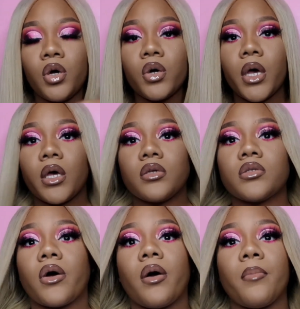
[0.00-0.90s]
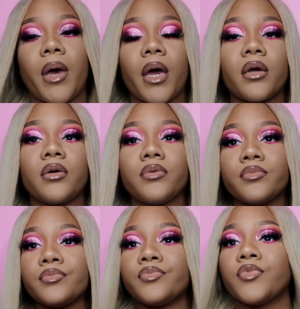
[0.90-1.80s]
Okay, so I'm back.
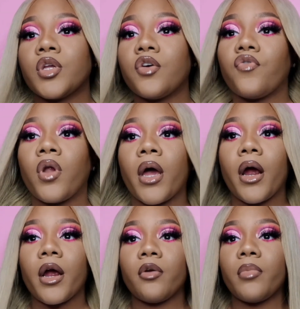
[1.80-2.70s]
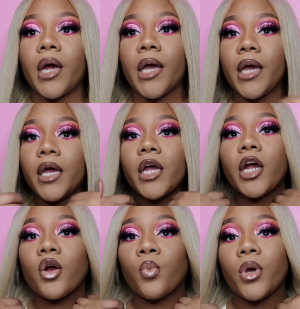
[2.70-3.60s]
Flat iron my
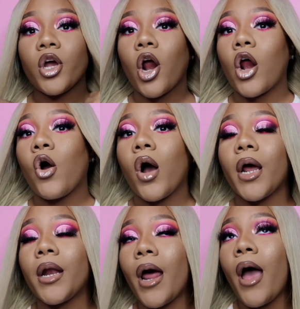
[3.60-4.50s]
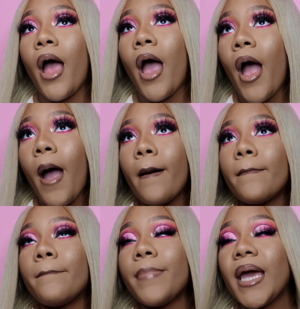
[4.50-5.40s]
hair. We are on
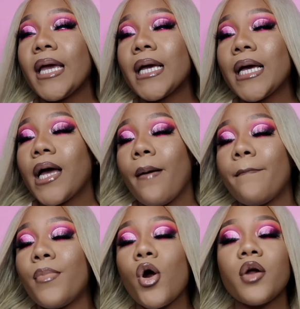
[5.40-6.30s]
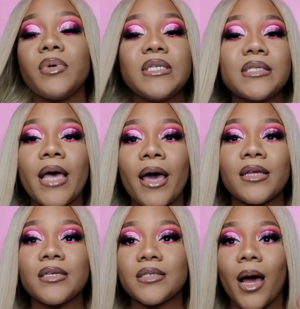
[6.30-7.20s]
pink Barbie
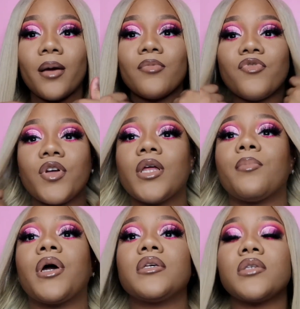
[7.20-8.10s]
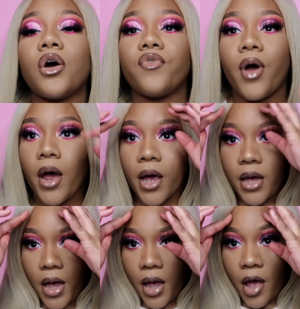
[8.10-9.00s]
status. I'm feeling myself. I
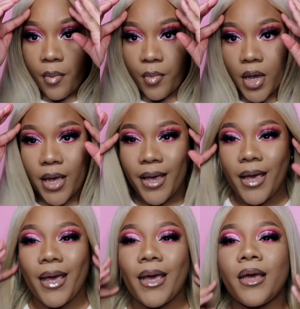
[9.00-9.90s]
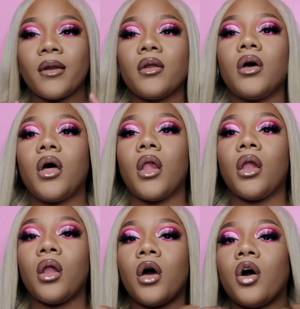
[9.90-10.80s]
am in
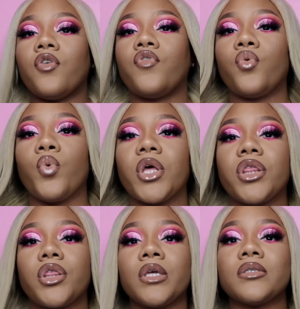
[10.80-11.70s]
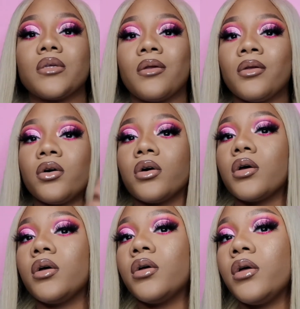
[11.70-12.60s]
love with this
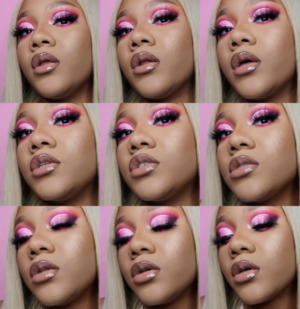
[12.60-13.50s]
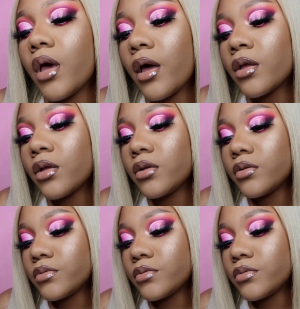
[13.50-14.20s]
look. Like, just look at it.